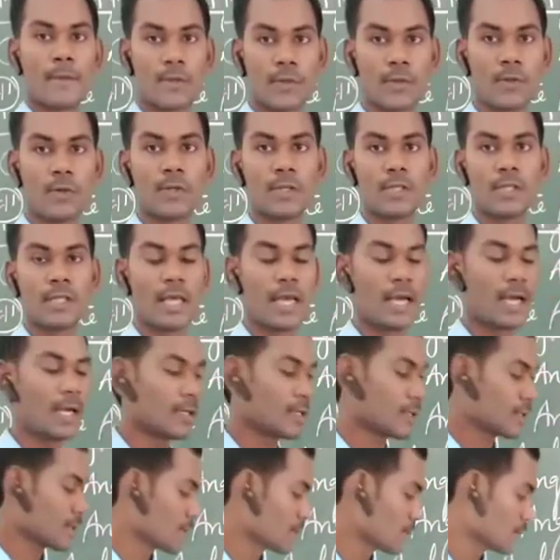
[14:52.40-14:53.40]
shows
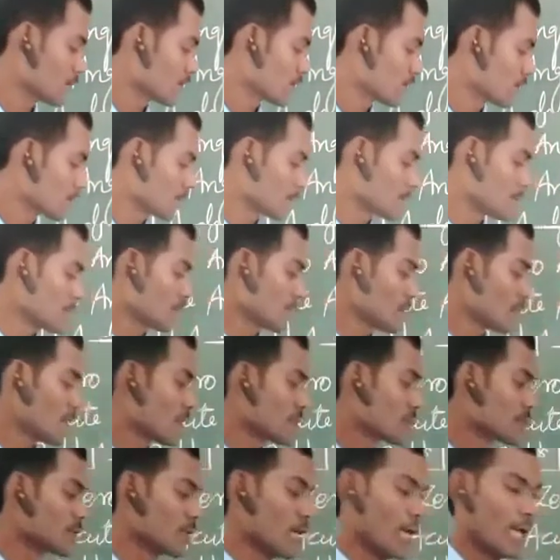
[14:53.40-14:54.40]
that
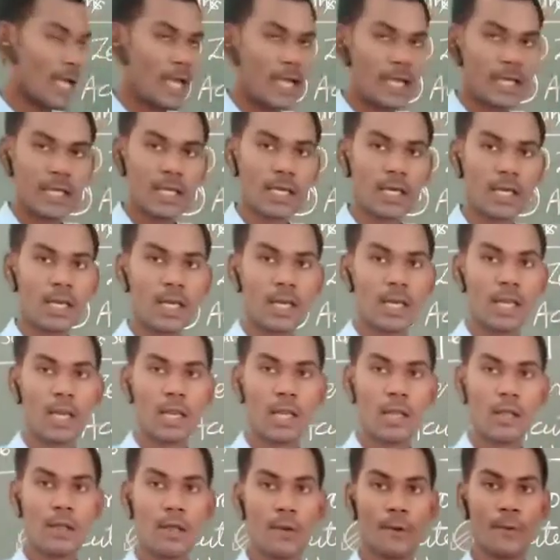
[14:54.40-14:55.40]
the
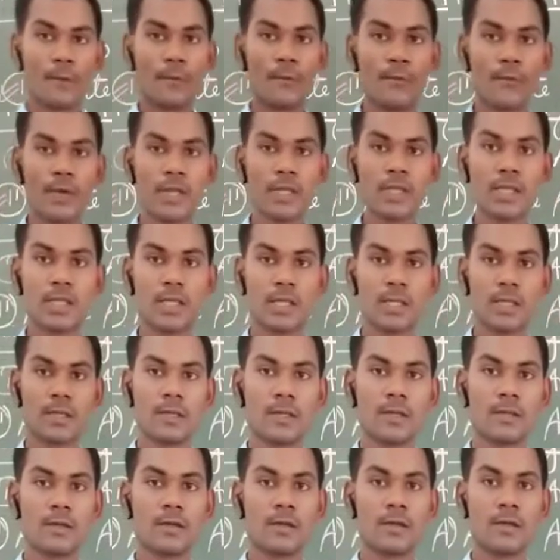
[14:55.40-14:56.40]
angle which